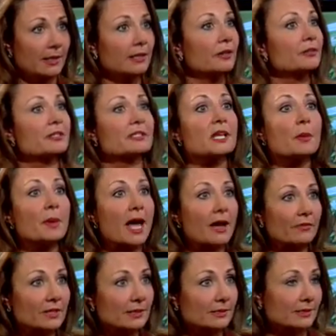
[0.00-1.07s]
There is some
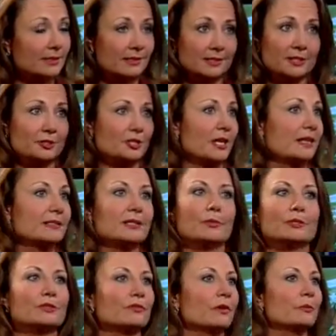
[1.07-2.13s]
evidence that suggests it
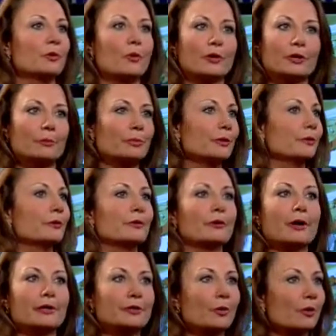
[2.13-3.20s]
was from your computer
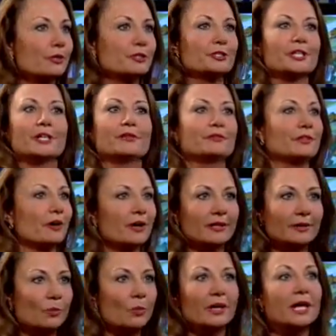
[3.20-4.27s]
on your shift,
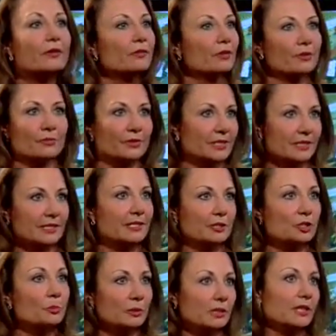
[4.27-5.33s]
on whatever the reason is
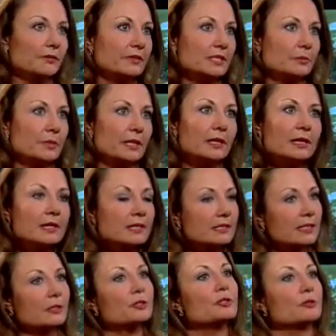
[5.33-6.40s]
you believe it to be
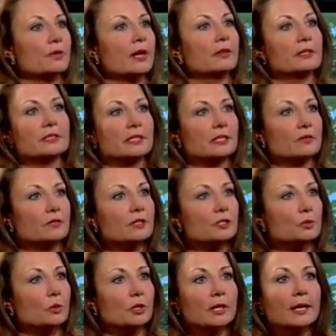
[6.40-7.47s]
centered around this
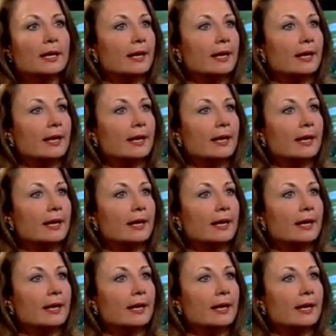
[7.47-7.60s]
individual,